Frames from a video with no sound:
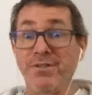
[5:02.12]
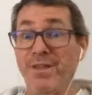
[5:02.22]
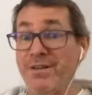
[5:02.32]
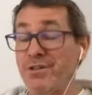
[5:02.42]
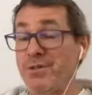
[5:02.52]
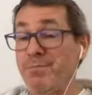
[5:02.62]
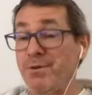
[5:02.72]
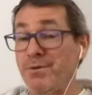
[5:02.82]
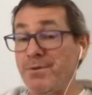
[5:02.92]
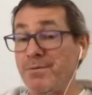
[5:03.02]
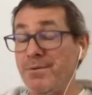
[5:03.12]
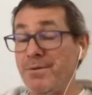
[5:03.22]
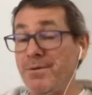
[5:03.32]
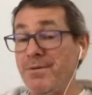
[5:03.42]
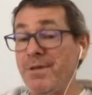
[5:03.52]
that dispute.
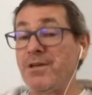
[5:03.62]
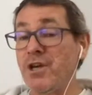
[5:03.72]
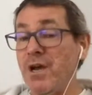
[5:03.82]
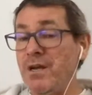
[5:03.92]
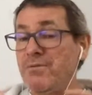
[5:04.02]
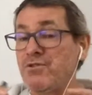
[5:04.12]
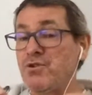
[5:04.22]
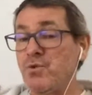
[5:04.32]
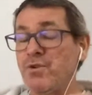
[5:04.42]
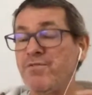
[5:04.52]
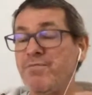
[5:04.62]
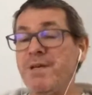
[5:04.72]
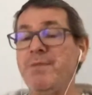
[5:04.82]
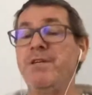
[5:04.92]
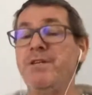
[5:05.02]
They kind of sort of
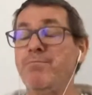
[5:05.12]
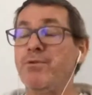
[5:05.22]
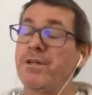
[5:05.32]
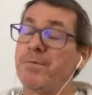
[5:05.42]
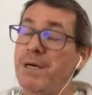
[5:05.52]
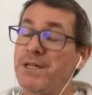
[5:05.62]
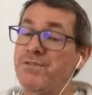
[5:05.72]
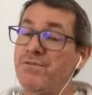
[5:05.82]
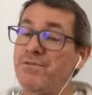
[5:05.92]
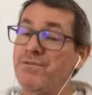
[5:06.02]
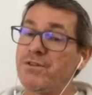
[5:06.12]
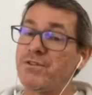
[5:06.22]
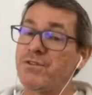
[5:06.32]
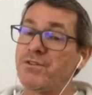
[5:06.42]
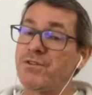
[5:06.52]
maybe did predict parts of it,
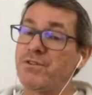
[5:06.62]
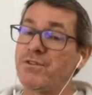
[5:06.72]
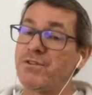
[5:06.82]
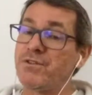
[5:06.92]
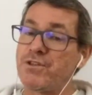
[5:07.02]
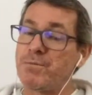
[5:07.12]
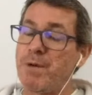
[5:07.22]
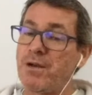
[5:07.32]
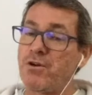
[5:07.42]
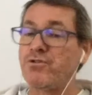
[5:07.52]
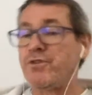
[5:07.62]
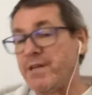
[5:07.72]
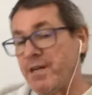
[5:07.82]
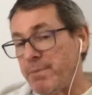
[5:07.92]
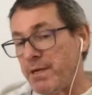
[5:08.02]
because the design of the smart contract
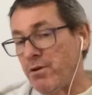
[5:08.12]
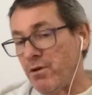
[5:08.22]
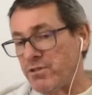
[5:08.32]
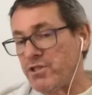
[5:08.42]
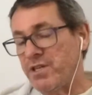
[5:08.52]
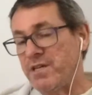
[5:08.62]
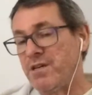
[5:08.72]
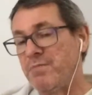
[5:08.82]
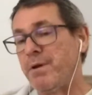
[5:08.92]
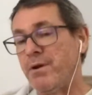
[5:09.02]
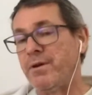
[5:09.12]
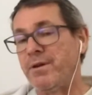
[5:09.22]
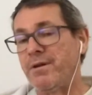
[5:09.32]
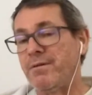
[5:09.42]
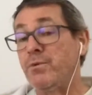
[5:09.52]
had a big long staking period in
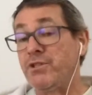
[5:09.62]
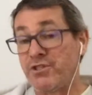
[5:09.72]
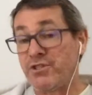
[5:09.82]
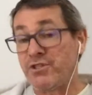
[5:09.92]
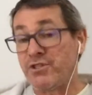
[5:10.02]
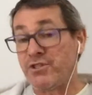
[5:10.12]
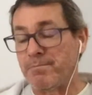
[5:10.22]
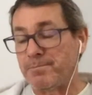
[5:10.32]
it, which saved them.